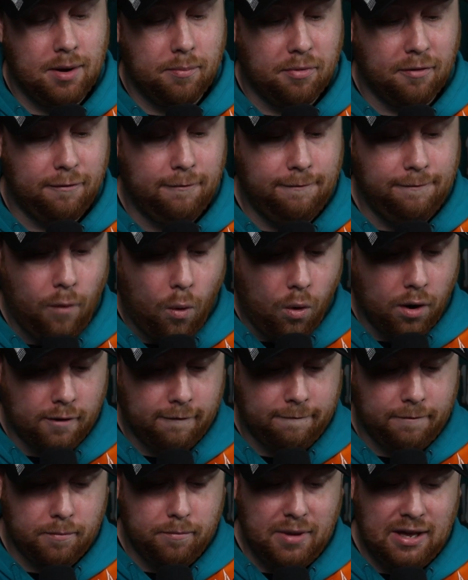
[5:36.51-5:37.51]
Number 4
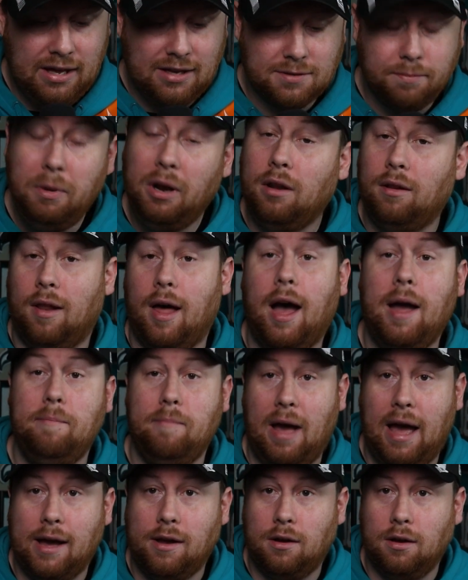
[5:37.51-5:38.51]
for me is middle
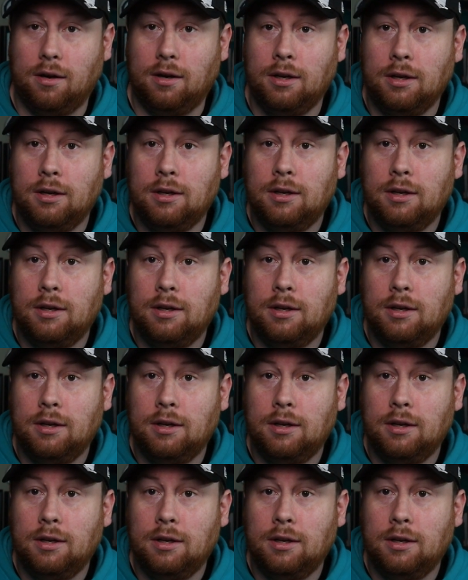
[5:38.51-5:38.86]
linebacker.